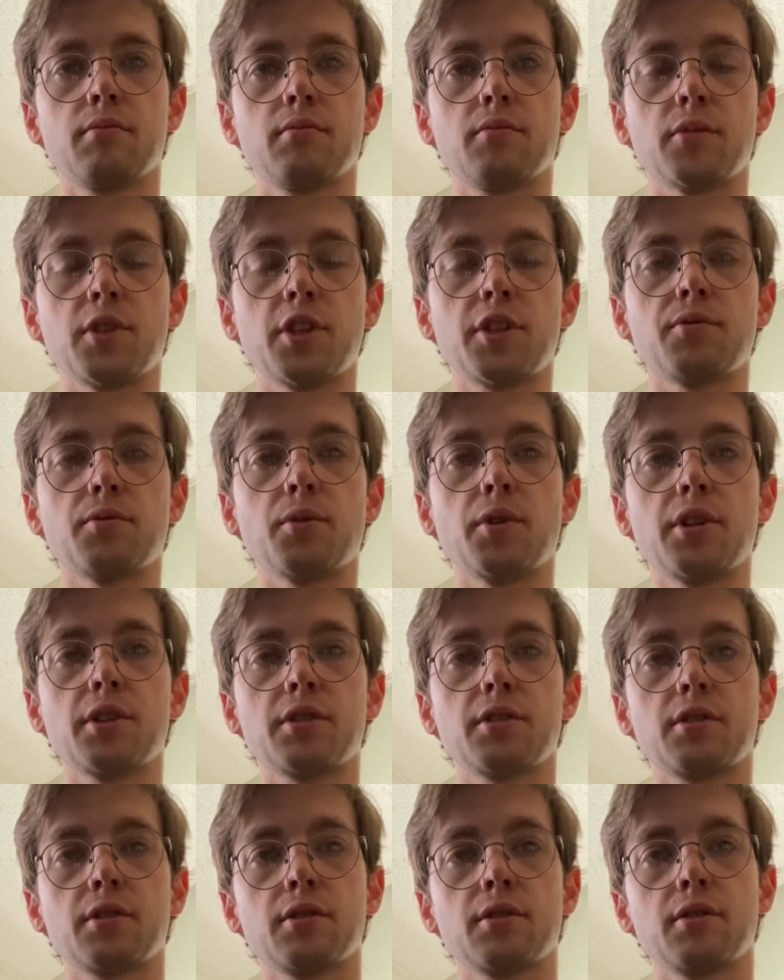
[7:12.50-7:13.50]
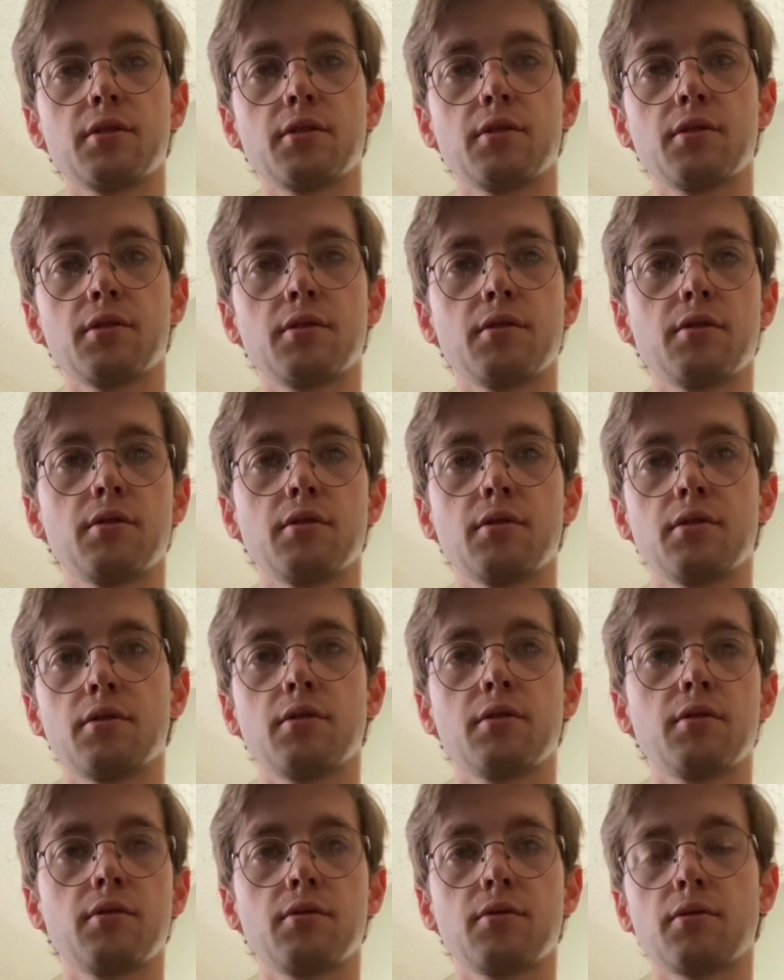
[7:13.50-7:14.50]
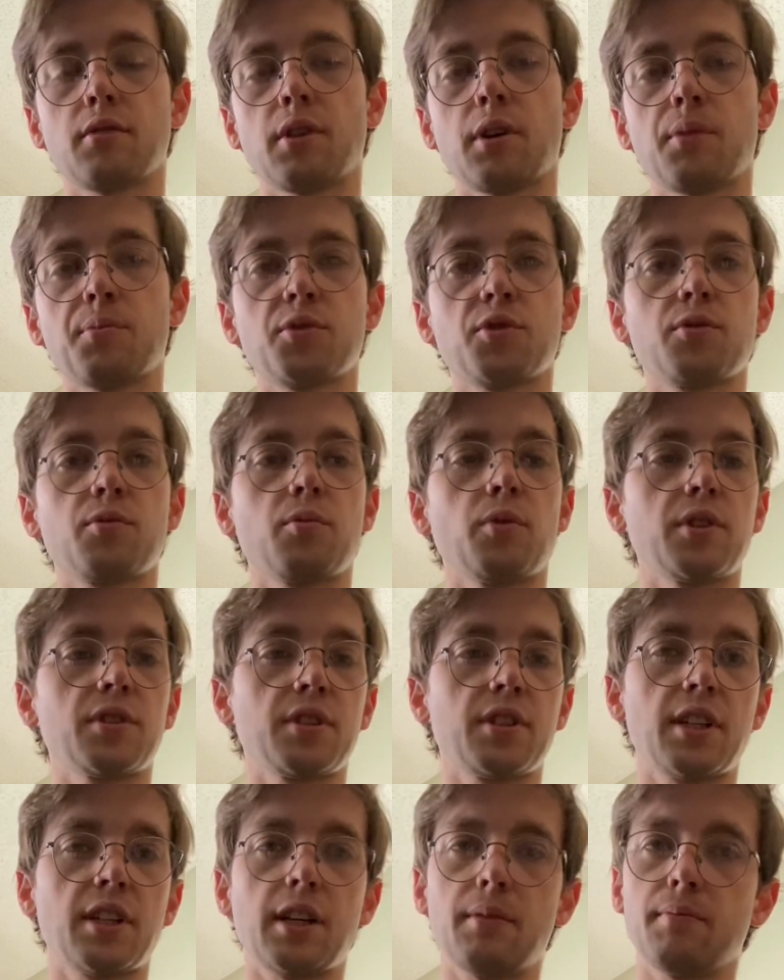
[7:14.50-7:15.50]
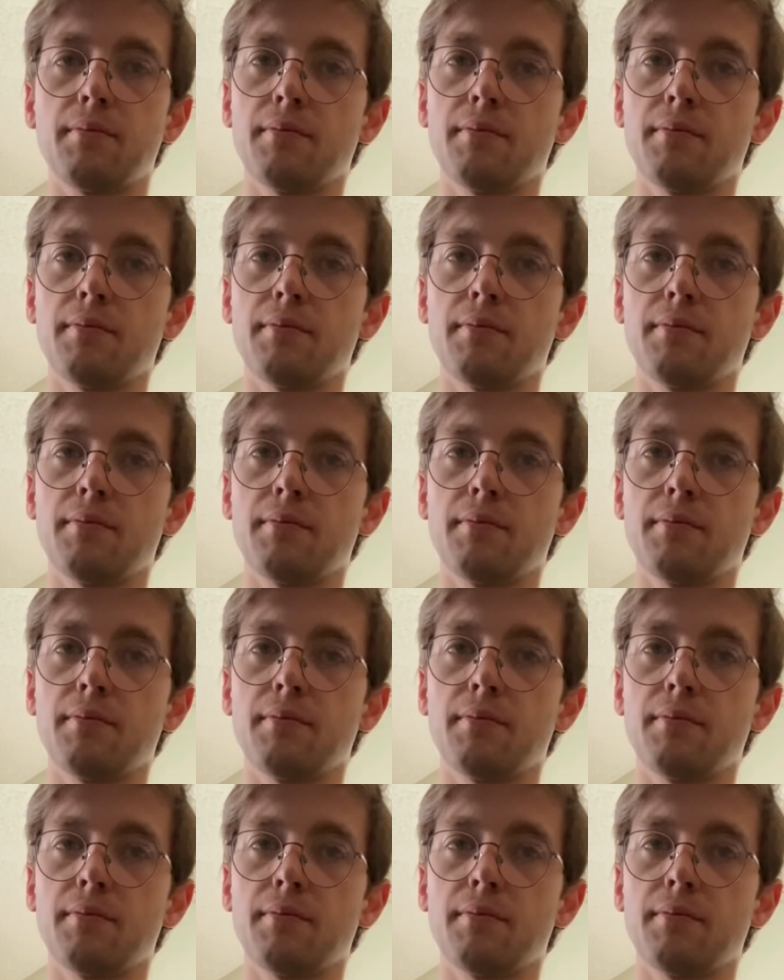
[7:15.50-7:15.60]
This voice drops 1 step.